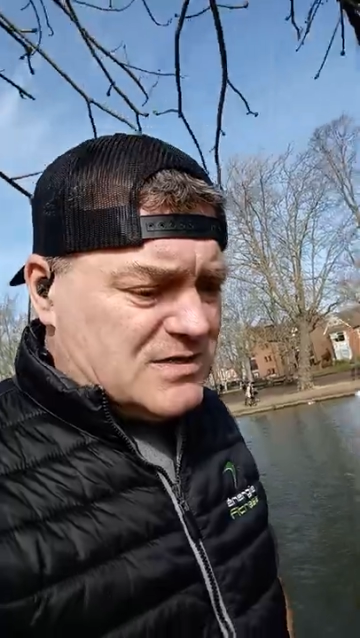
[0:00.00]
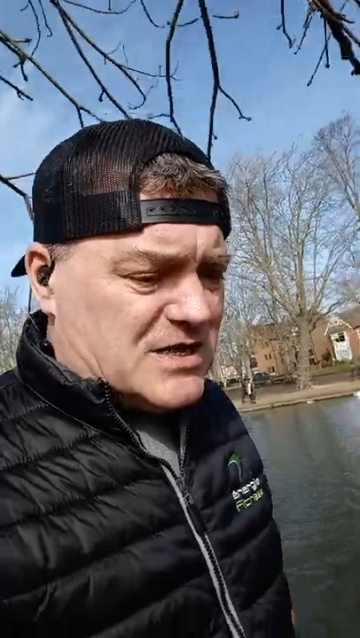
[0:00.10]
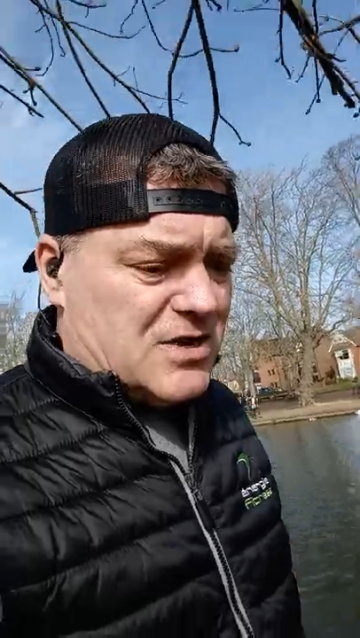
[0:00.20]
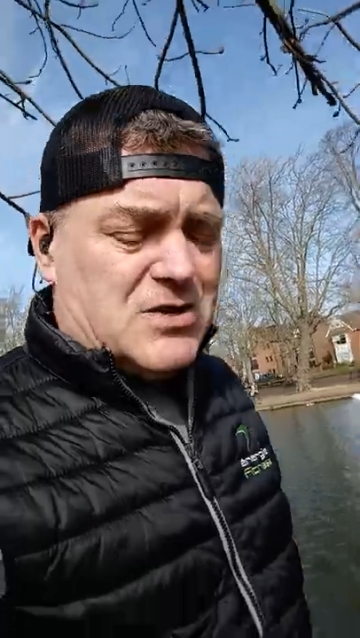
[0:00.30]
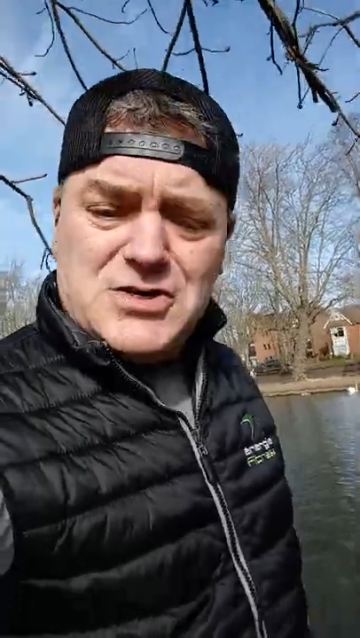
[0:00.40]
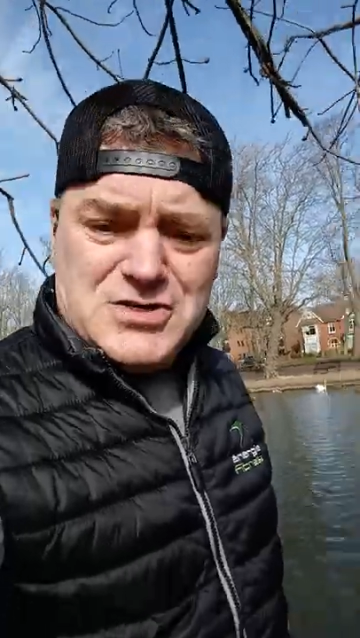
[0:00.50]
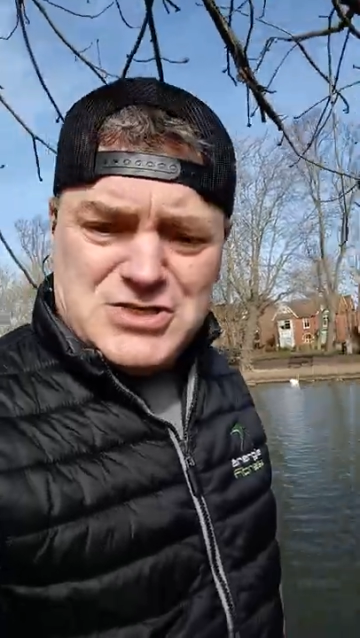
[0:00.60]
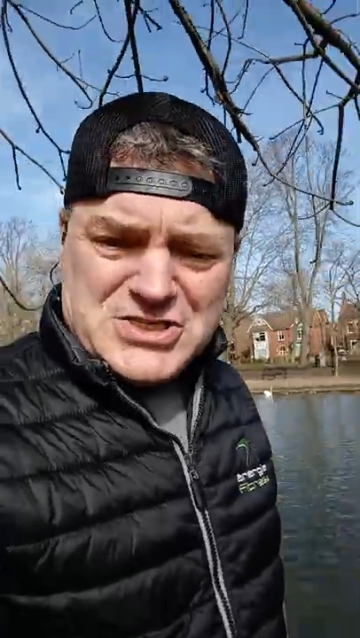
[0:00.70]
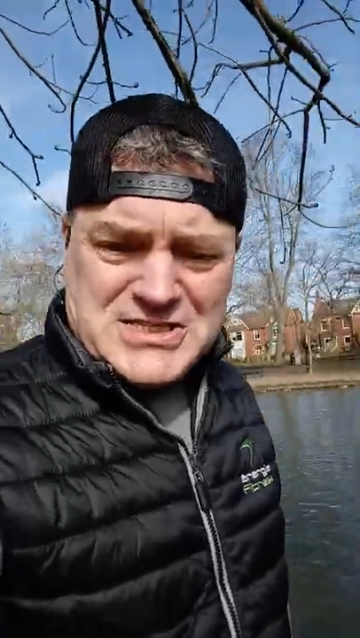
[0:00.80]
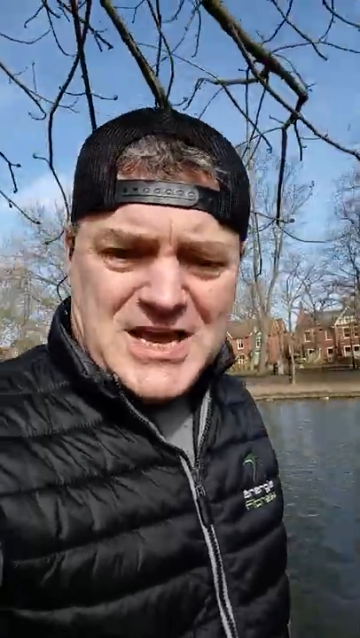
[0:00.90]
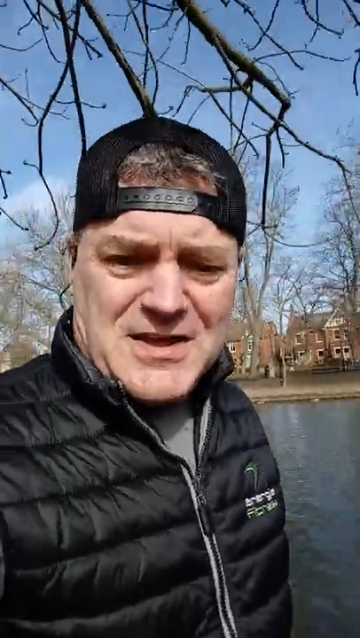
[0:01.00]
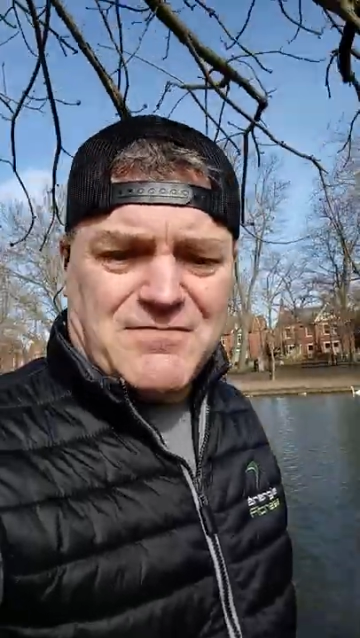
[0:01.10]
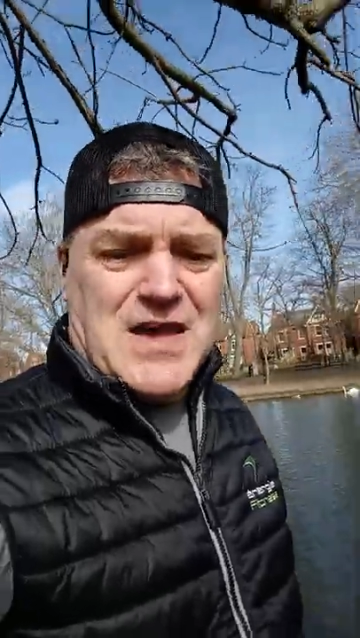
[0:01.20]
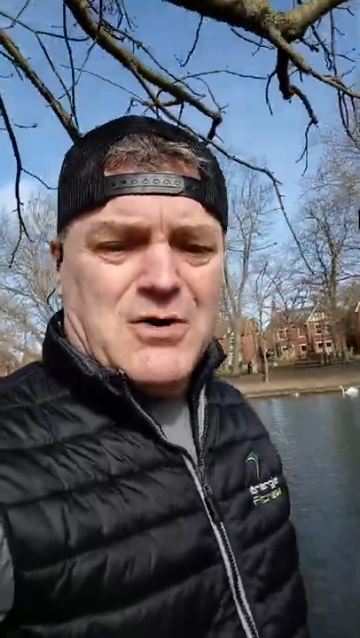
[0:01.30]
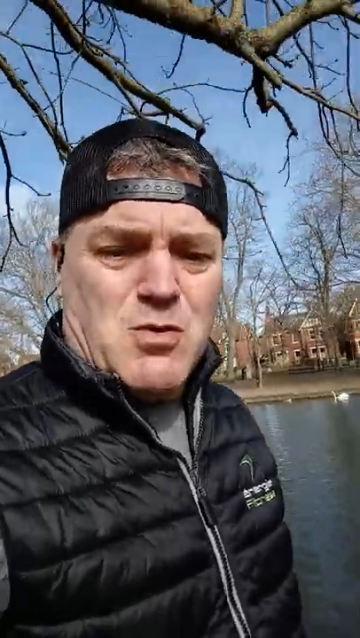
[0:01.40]
So just
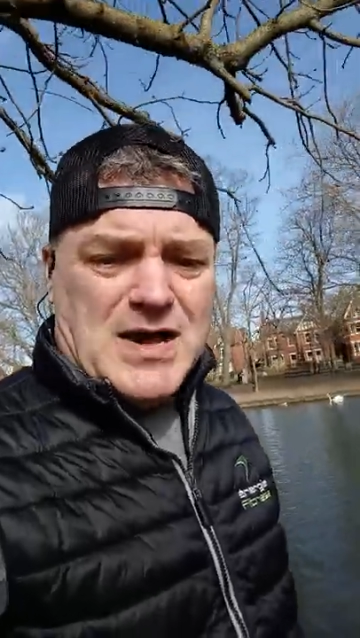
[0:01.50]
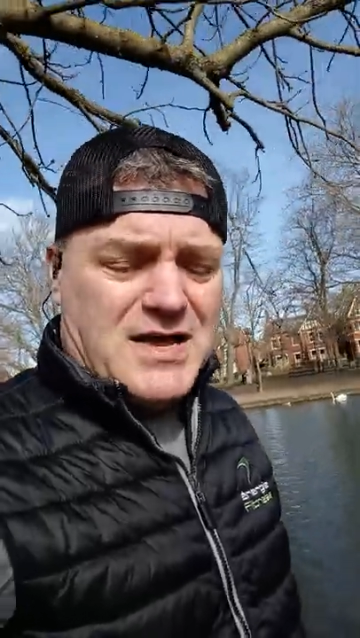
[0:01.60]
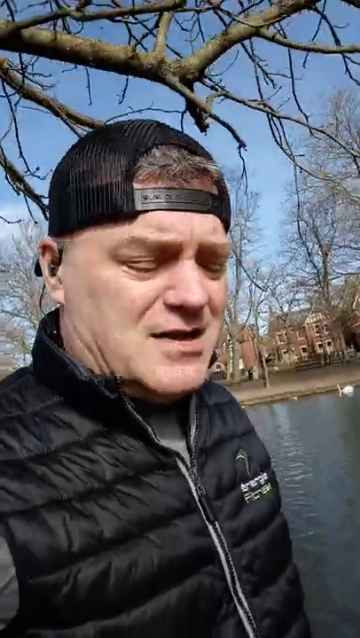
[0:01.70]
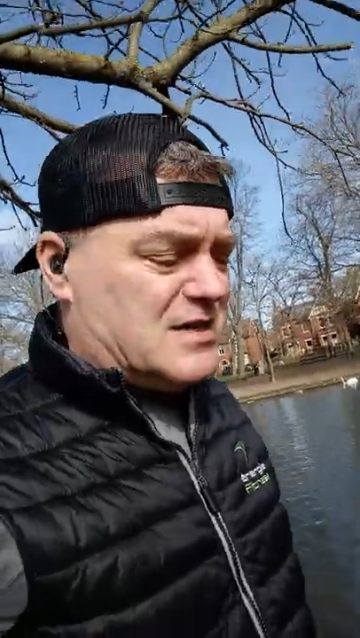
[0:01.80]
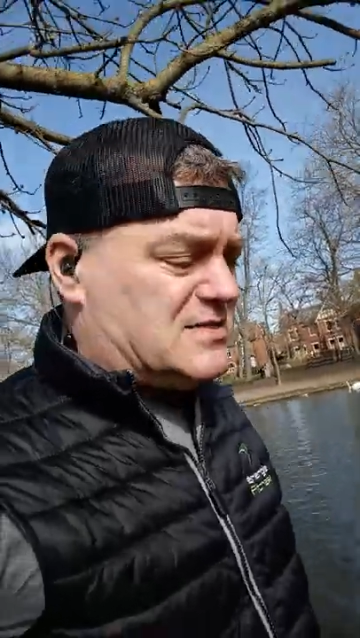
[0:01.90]
take that away.